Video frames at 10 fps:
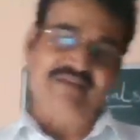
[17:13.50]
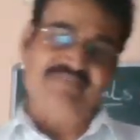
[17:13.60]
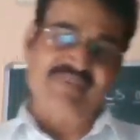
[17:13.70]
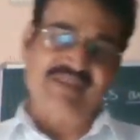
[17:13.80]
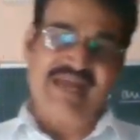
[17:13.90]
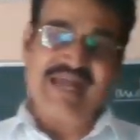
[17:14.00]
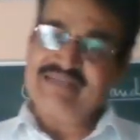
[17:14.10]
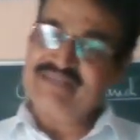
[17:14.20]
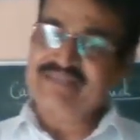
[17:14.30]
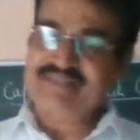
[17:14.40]
they had
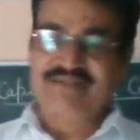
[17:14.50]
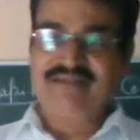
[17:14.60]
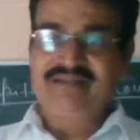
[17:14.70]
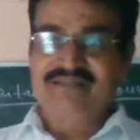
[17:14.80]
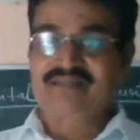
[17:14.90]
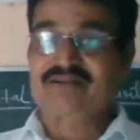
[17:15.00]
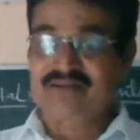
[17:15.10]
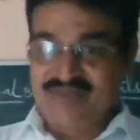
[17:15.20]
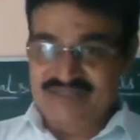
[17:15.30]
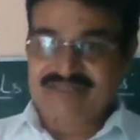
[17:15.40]
its the
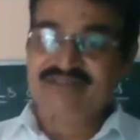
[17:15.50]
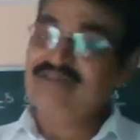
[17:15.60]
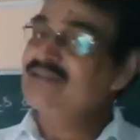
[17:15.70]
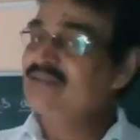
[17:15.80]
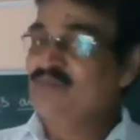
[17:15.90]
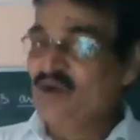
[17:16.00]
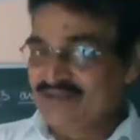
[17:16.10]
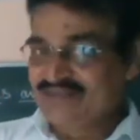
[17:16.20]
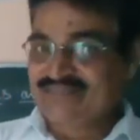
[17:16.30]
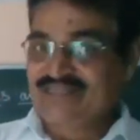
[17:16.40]
commercial
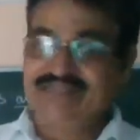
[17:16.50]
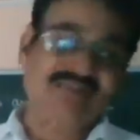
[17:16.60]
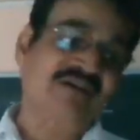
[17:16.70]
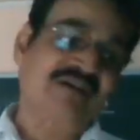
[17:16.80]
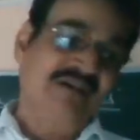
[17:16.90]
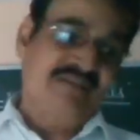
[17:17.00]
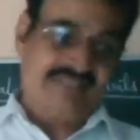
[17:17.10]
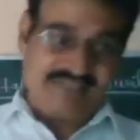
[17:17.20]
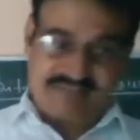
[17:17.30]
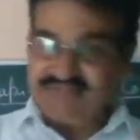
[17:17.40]
importance and the
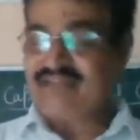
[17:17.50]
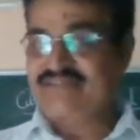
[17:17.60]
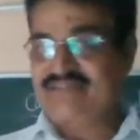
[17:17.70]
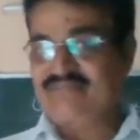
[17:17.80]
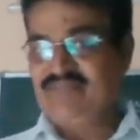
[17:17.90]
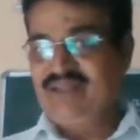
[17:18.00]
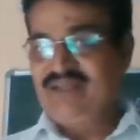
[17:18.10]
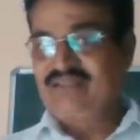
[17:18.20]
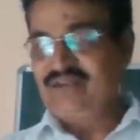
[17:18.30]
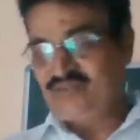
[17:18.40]
significance.
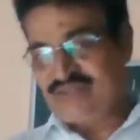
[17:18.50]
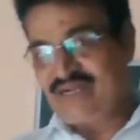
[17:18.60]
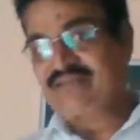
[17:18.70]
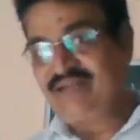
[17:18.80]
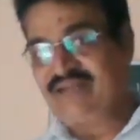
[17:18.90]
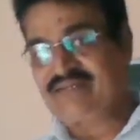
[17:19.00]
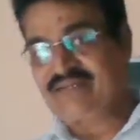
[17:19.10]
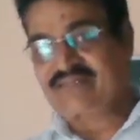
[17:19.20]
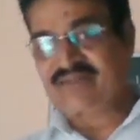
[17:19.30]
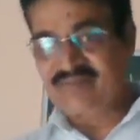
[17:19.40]
The Gujarat had
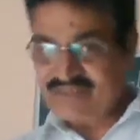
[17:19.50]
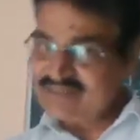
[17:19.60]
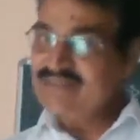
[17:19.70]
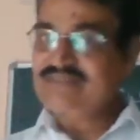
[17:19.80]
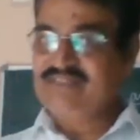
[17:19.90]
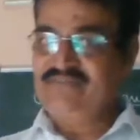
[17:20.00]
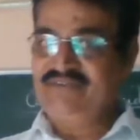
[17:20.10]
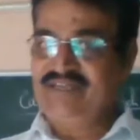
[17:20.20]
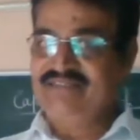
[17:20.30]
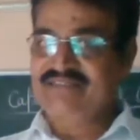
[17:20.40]
its commercial
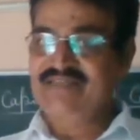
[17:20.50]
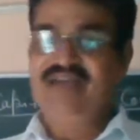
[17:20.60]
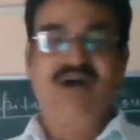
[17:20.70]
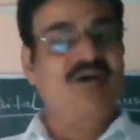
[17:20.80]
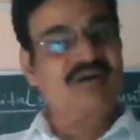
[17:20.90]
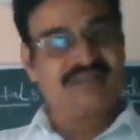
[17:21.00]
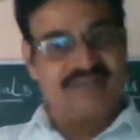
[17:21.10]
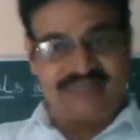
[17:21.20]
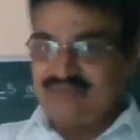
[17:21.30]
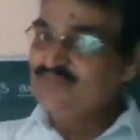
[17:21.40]
significance or
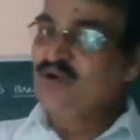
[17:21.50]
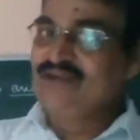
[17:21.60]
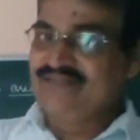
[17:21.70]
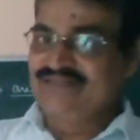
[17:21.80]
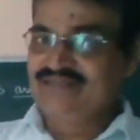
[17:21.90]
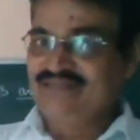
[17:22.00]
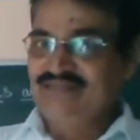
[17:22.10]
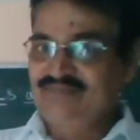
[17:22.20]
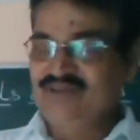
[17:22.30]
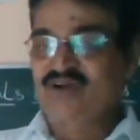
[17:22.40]
the importance,
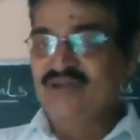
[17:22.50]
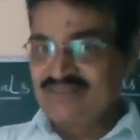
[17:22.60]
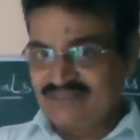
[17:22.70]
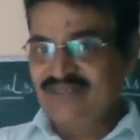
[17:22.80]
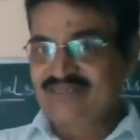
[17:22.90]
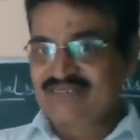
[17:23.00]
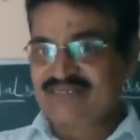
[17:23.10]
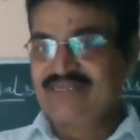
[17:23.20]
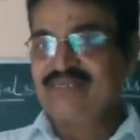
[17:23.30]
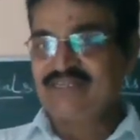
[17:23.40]
because
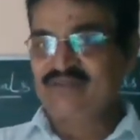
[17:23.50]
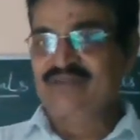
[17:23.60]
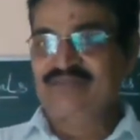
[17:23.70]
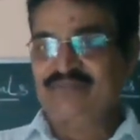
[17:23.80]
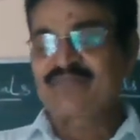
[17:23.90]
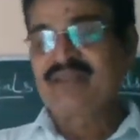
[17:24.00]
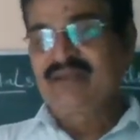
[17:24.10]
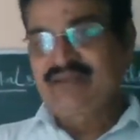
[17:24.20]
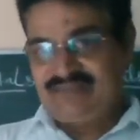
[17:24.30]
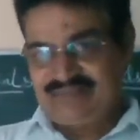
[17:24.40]
understand it was the
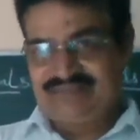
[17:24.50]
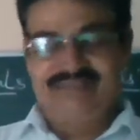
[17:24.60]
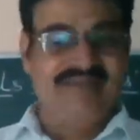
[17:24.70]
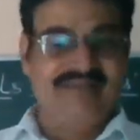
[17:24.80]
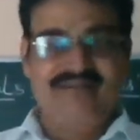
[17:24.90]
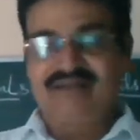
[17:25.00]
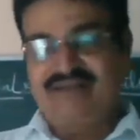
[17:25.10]
trade